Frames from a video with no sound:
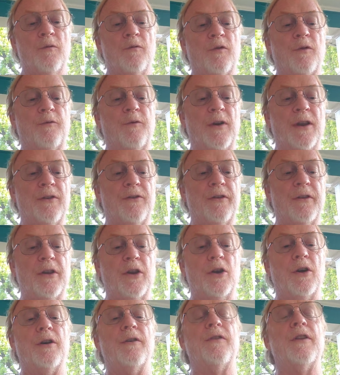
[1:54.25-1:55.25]
For friends of
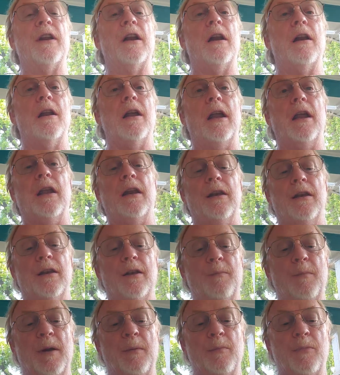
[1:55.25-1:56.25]
the earth and,
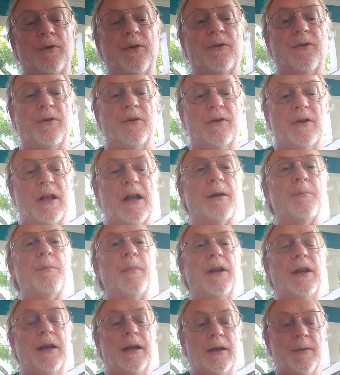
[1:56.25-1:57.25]
and members like
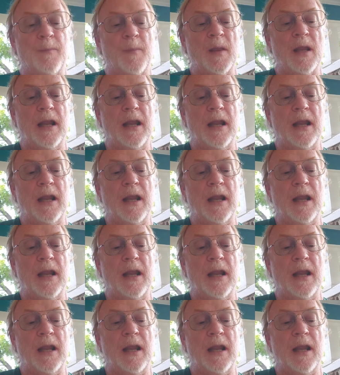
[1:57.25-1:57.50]
me,